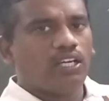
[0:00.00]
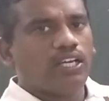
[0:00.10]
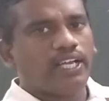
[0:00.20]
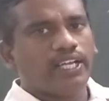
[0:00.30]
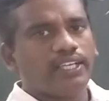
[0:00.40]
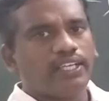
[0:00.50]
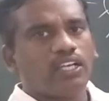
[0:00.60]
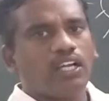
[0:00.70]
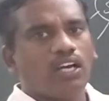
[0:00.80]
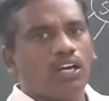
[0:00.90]

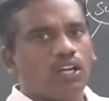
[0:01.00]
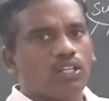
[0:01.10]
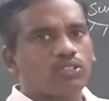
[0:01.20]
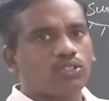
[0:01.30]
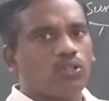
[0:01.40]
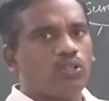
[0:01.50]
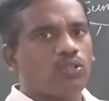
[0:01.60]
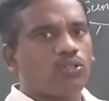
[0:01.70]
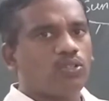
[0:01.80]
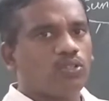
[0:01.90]
and
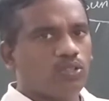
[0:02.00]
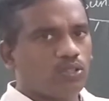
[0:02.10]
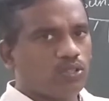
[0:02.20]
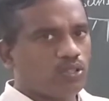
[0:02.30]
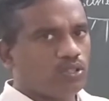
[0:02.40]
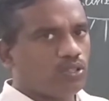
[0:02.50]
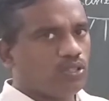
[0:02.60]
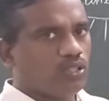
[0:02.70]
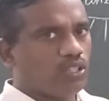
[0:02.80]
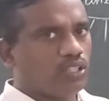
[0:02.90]
also
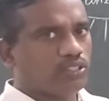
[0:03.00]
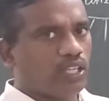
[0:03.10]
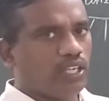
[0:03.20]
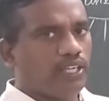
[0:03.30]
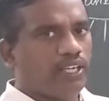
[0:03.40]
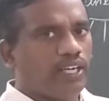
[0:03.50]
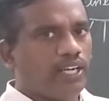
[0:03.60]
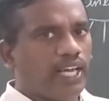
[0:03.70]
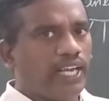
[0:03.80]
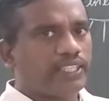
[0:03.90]
the
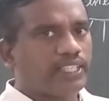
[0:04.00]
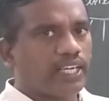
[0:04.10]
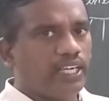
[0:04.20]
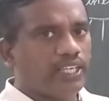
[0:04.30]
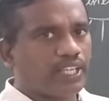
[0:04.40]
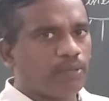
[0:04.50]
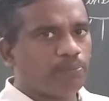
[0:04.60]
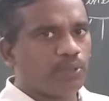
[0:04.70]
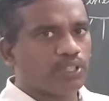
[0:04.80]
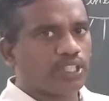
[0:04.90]
electrical
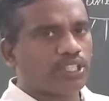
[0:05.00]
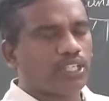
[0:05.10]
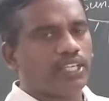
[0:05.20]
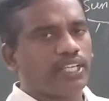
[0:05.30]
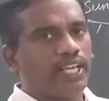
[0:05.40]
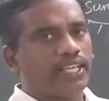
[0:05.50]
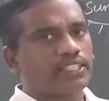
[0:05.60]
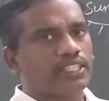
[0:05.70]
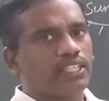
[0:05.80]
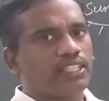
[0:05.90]
decomposition
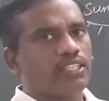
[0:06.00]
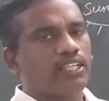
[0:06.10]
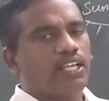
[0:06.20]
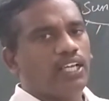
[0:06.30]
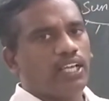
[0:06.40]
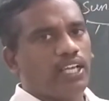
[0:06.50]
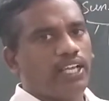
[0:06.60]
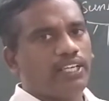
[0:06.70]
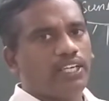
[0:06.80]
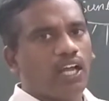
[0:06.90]
reaction,
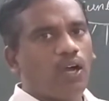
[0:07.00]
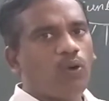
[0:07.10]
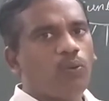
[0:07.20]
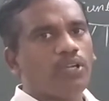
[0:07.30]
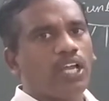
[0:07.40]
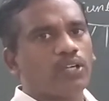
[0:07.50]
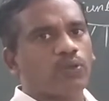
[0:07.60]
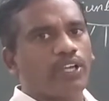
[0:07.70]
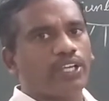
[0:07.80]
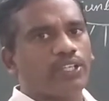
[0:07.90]
and now we are
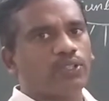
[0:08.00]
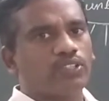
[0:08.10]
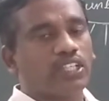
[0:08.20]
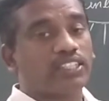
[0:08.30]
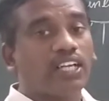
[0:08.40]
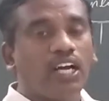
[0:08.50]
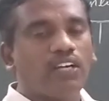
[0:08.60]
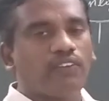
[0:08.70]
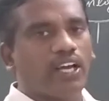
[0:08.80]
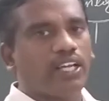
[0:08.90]
going into the
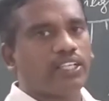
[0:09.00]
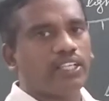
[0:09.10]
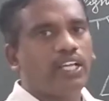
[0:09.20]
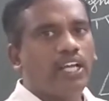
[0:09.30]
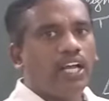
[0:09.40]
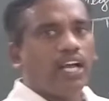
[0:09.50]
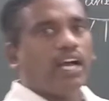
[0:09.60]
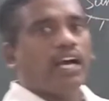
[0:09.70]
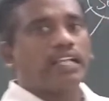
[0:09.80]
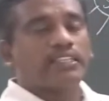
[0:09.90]
third one,
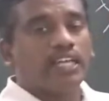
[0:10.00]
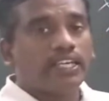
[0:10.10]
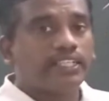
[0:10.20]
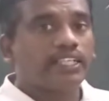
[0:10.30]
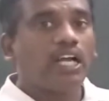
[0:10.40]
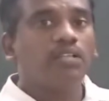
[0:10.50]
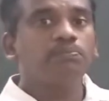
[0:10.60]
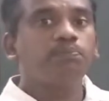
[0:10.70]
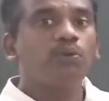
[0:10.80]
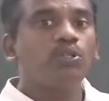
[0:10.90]
the
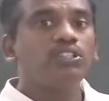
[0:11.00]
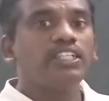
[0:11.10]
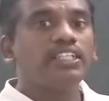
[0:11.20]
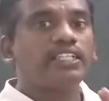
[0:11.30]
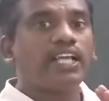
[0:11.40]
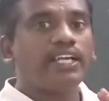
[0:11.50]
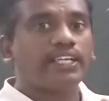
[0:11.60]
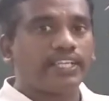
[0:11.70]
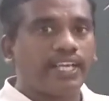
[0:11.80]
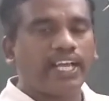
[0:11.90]
decomposition
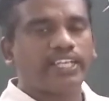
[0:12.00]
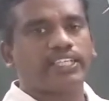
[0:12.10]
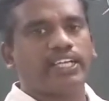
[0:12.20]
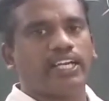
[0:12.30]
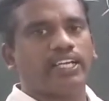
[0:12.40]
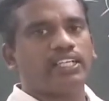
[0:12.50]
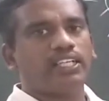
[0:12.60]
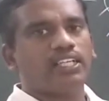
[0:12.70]
reaction